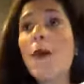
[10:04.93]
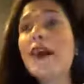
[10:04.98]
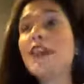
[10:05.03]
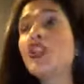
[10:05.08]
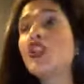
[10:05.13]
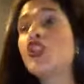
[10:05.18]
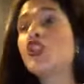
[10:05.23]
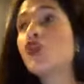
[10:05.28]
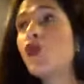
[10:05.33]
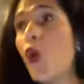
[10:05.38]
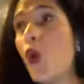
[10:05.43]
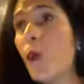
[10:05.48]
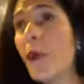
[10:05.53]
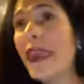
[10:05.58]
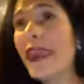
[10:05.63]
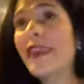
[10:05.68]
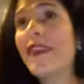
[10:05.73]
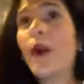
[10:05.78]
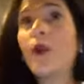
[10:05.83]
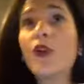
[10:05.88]

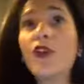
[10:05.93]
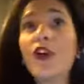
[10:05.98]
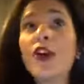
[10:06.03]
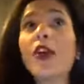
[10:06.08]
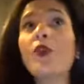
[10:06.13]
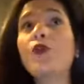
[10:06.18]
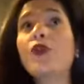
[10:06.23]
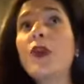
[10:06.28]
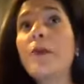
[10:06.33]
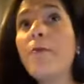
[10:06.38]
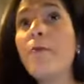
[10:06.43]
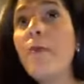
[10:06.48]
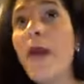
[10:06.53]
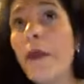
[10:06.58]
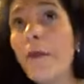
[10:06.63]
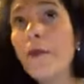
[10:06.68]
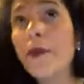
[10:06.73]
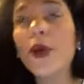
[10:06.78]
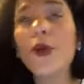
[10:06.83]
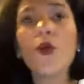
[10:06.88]
assuming that we're going to
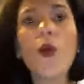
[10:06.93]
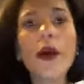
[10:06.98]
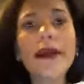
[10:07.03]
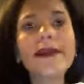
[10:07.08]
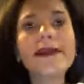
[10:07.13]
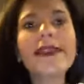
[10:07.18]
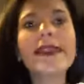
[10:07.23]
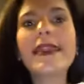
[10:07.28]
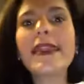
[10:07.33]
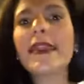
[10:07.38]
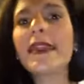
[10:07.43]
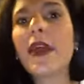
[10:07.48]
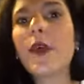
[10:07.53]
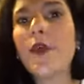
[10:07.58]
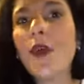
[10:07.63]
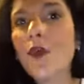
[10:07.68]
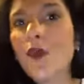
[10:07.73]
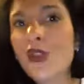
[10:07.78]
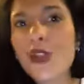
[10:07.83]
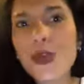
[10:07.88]
remember what is the thing that
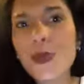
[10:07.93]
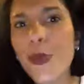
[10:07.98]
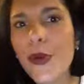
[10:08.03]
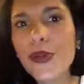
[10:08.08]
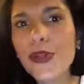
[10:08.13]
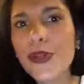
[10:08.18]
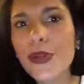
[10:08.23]
we were supposed